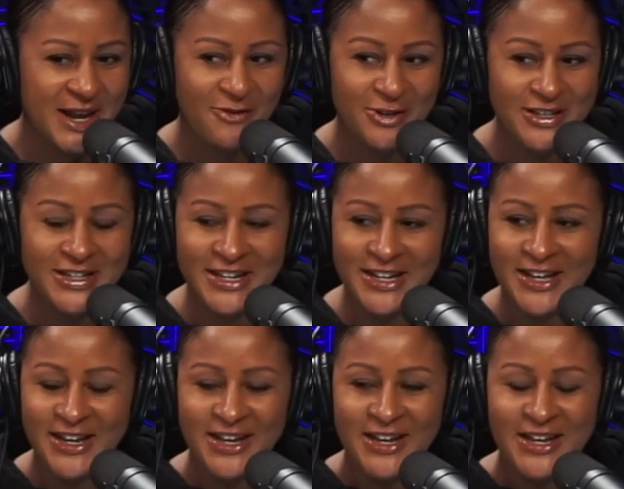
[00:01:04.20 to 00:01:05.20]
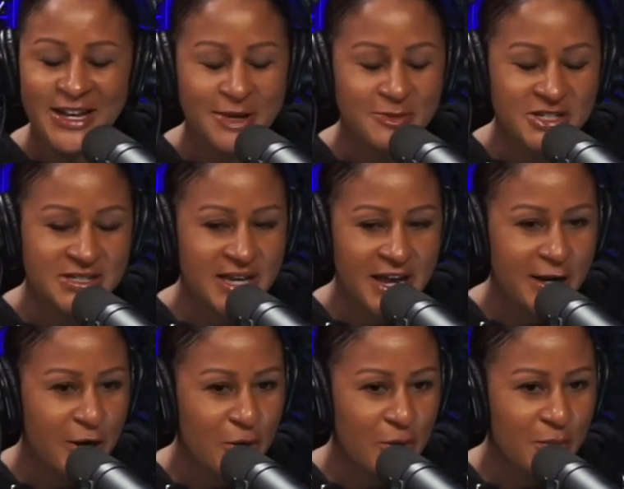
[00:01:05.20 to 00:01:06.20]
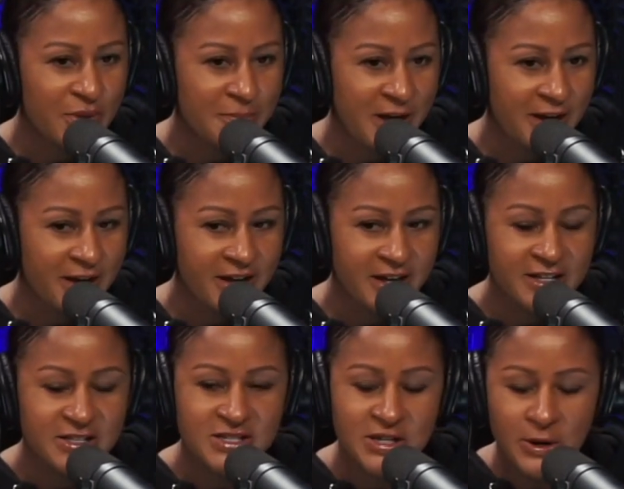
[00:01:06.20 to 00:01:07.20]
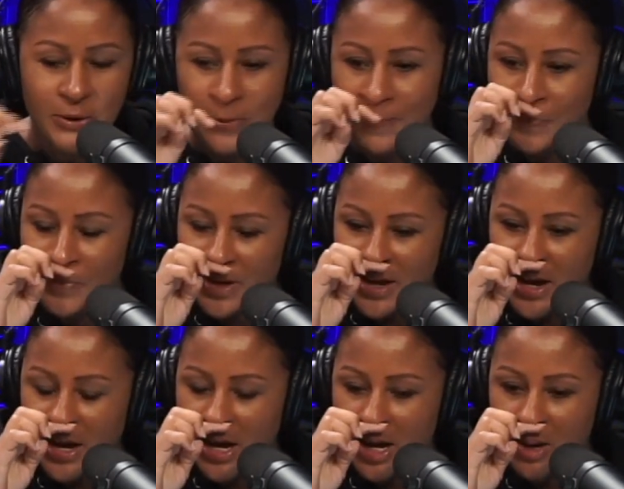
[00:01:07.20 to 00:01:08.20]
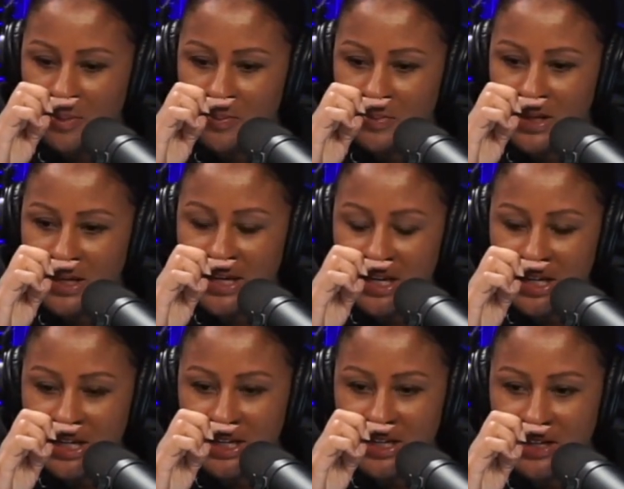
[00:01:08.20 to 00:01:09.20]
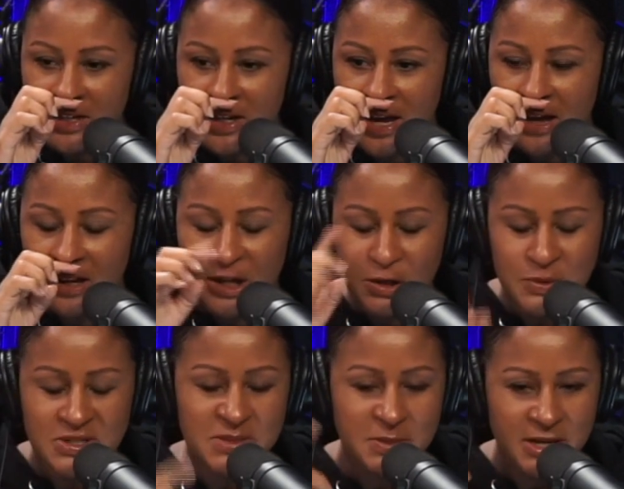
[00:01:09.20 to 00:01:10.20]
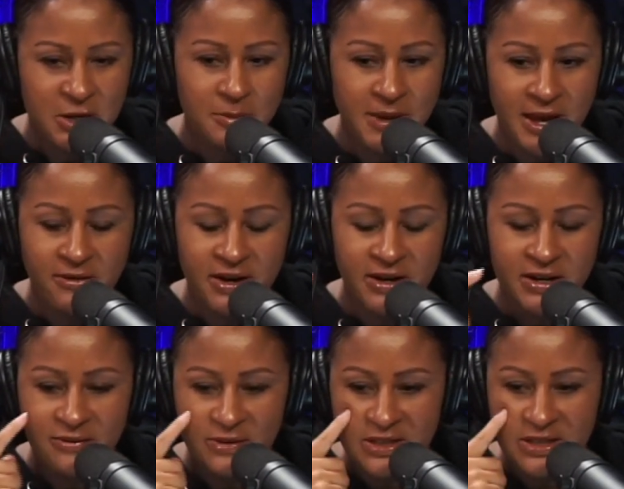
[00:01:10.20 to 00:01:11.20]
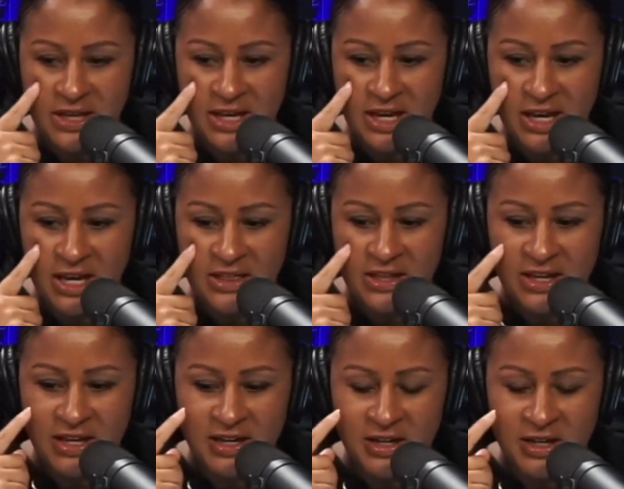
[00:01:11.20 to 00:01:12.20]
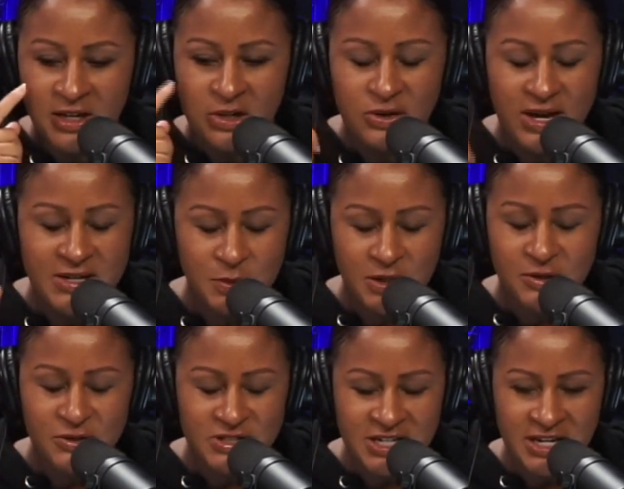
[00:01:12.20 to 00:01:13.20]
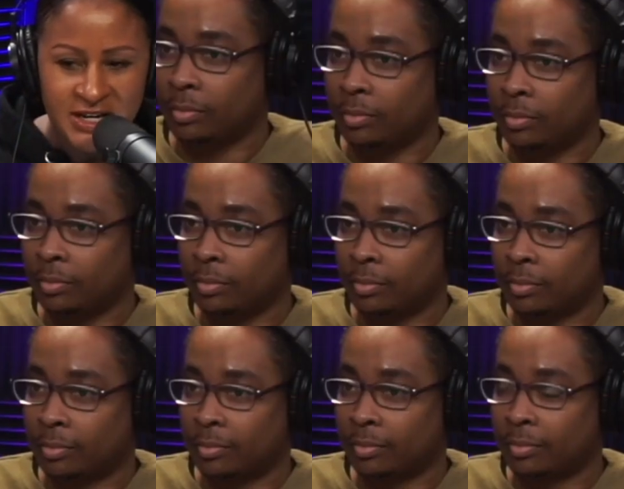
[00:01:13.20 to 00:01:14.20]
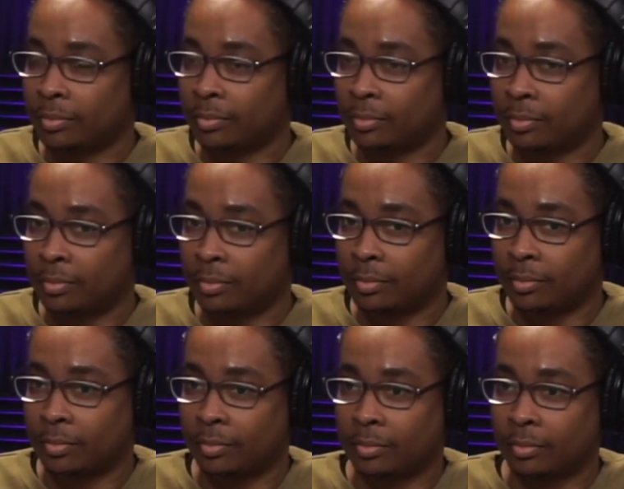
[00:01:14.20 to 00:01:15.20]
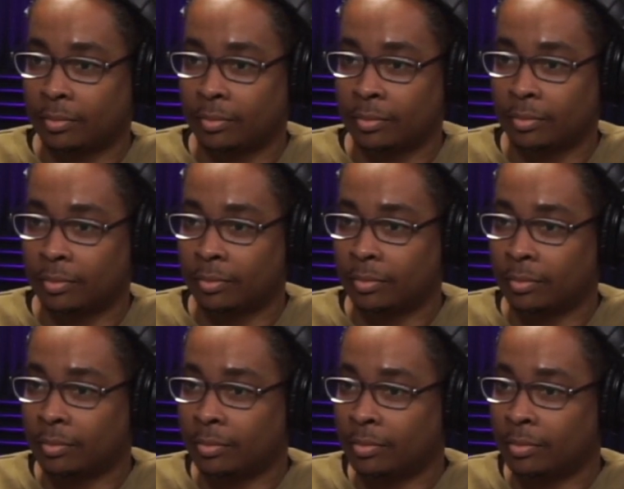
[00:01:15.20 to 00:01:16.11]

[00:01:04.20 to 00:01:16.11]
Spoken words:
I really am just kind of going with my gut. And so, Kenan, I'll let you explain your background and everything, and then you guys will understand as we get through the conversation why I'm so excited